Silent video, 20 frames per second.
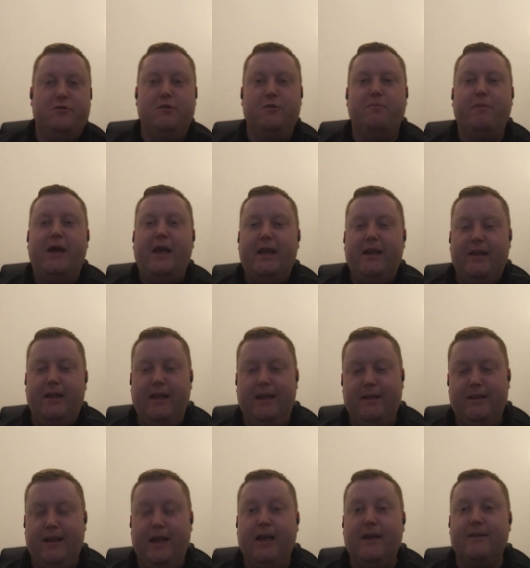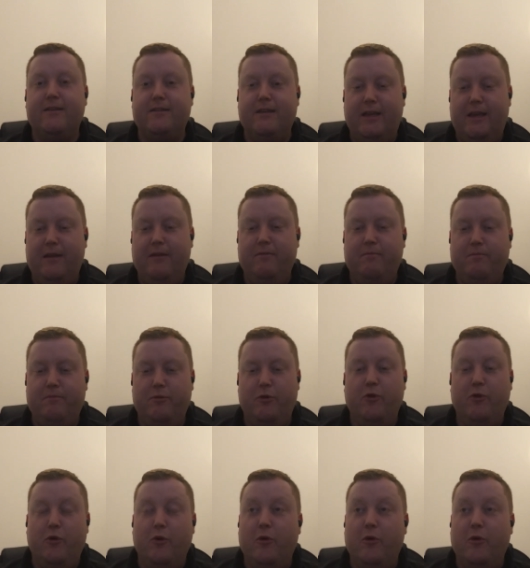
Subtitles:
debate his legacy, good or